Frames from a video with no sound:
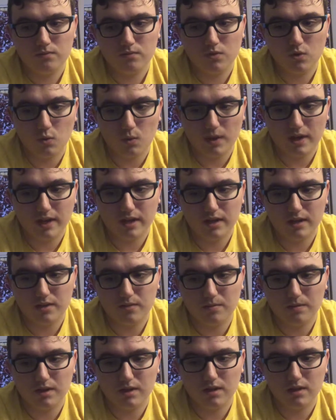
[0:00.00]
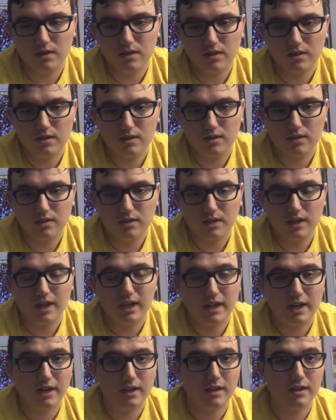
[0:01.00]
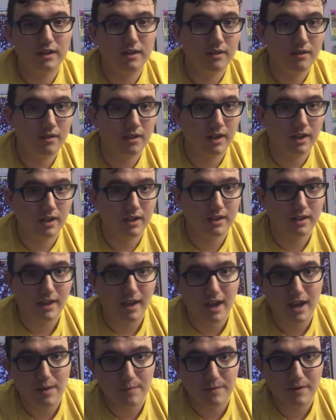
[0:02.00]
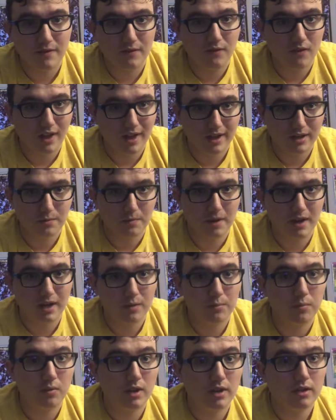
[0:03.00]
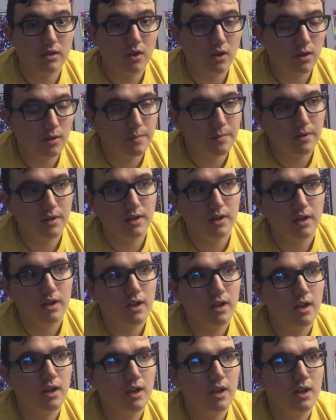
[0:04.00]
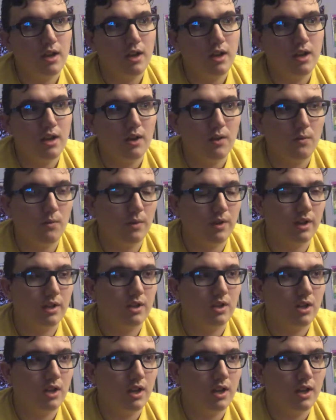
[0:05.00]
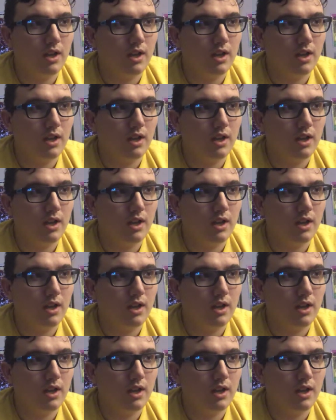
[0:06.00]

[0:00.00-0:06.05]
quick is because I get a diamond flashback Bryce Harper, which